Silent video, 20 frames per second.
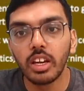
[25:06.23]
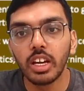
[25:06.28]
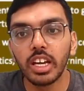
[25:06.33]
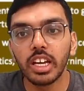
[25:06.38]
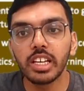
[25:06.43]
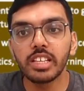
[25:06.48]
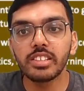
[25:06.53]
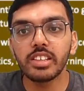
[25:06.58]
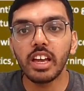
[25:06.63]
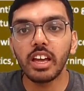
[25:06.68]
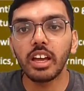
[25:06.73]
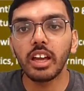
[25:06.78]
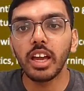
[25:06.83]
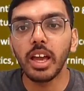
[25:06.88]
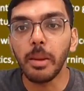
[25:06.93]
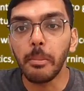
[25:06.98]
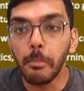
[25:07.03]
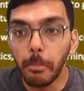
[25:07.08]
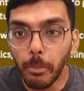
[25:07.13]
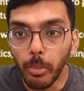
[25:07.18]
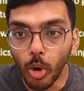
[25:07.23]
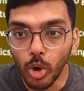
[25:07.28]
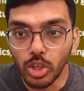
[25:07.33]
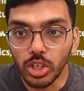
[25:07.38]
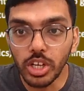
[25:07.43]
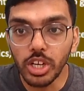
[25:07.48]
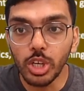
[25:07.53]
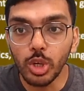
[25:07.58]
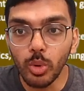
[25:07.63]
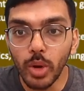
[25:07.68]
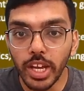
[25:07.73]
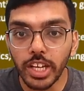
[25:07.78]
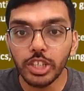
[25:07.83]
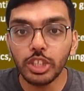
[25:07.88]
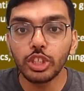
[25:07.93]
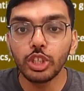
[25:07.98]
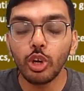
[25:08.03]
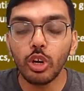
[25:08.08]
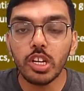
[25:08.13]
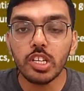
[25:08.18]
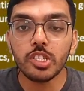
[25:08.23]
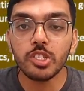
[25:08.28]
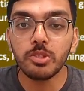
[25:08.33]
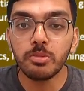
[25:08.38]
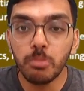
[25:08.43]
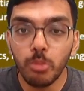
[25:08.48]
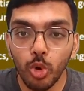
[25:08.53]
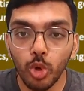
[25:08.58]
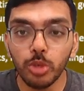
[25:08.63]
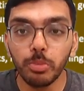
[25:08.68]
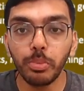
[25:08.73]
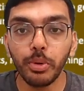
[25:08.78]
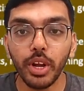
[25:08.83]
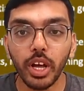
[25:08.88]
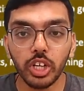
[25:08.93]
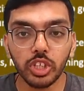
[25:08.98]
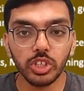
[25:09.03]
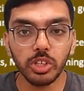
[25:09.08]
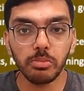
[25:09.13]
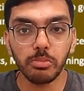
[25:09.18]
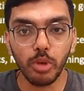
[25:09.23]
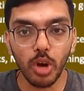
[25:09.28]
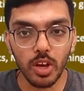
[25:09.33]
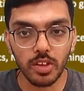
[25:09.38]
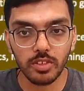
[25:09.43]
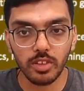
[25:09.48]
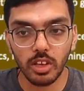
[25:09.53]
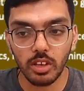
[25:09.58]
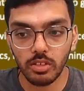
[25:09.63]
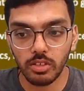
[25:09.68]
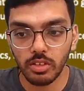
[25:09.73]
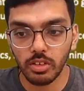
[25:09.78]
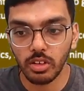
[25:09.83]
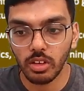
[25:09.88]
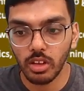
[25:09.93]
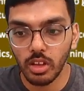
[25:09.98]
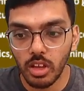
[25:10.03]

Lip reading: is important to ensure a smooth production process.